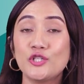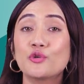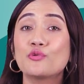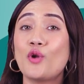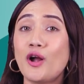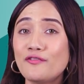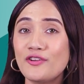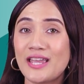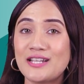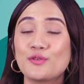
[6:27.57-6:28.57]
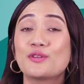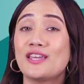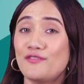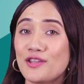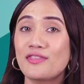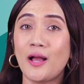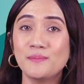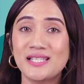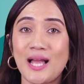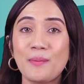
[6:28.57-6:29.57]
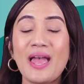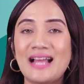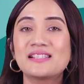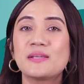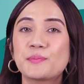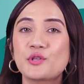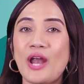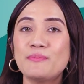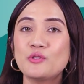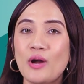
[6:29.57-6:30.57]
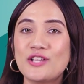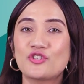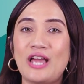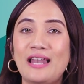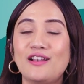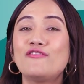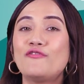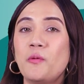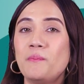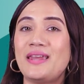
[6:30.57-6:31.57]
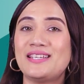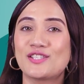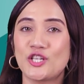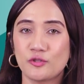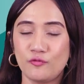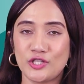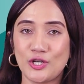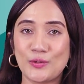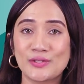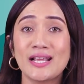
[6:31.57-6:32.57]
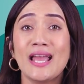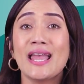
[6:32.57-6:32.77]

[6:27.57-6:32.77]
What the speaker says: do not forget to give it a thumbs up and subscribe to our channel for many such videos.